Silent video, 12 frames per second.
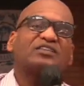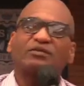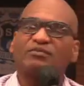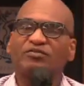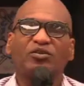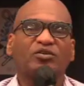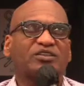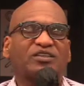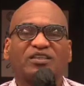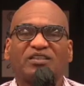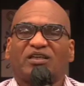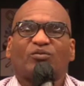Some of you are
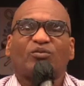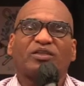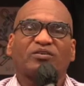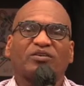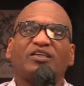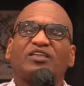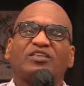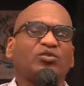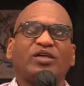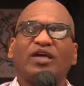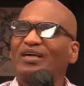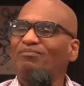sitting there wondering, you
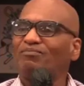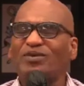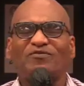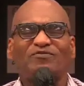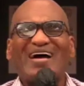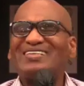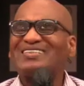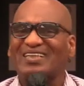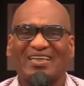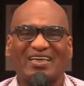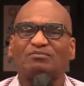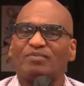can't be
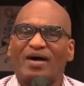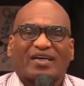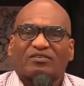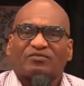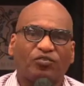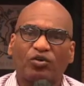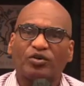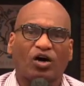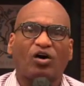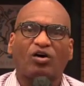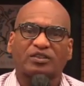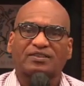vacillating back and forth
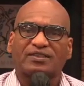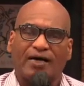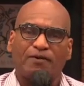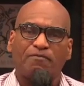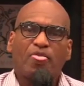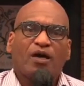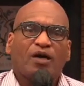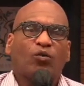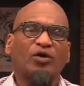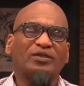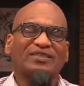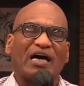all the time.
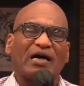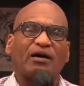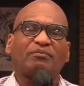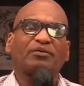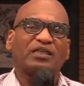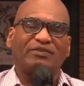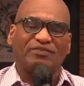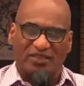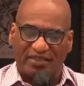One time I believe it, the